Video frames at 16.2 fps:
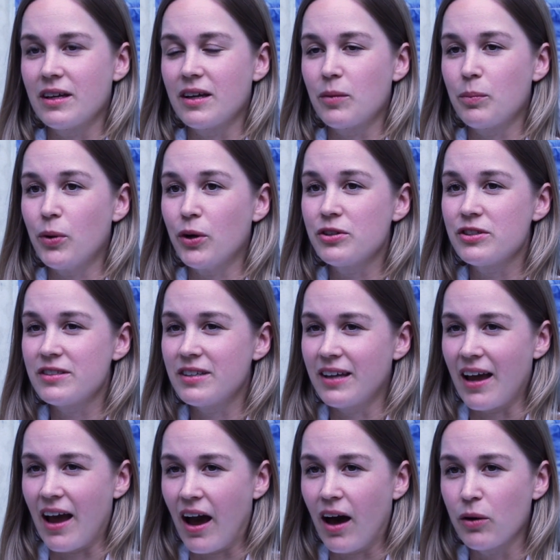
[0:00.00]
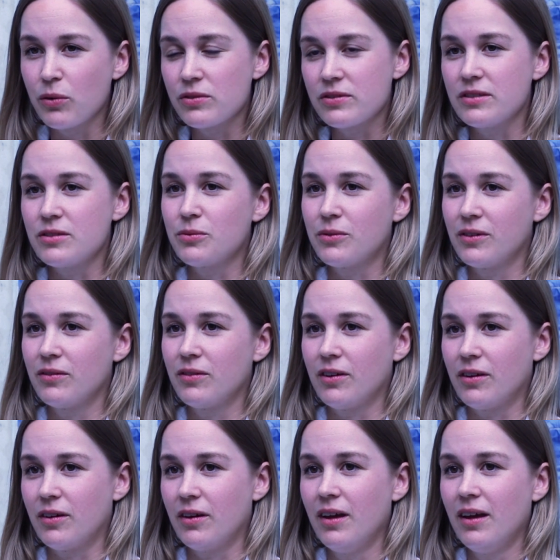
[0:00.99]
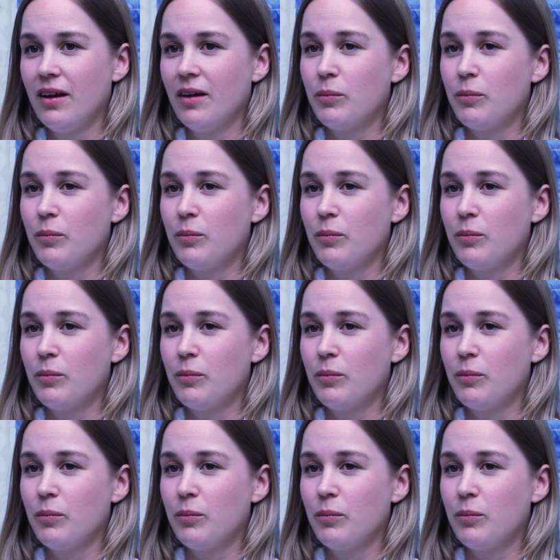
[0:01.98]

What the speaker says: Like purchasing a house is one of the